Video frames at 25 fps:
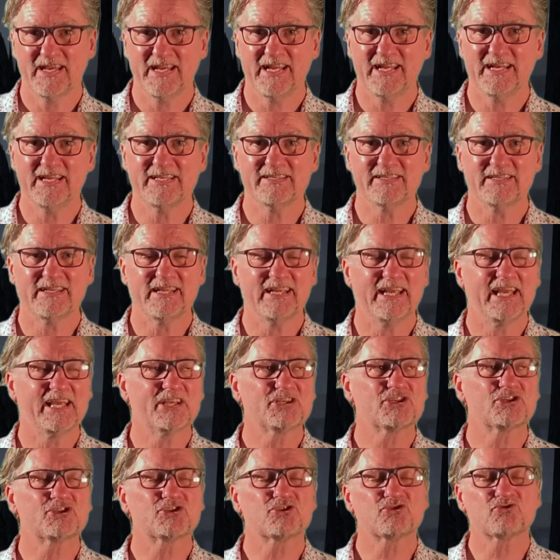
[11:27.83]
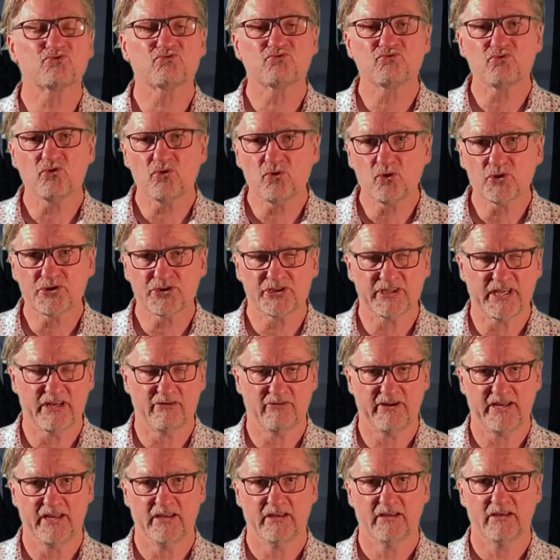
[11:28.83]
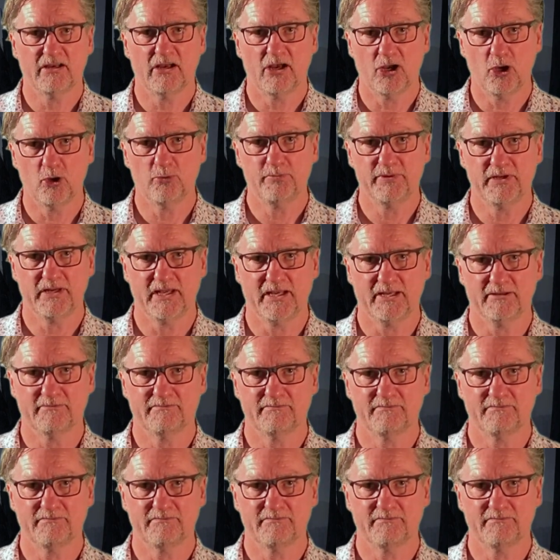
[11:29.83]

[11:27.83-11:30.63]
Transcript: It is an extraordinary opening.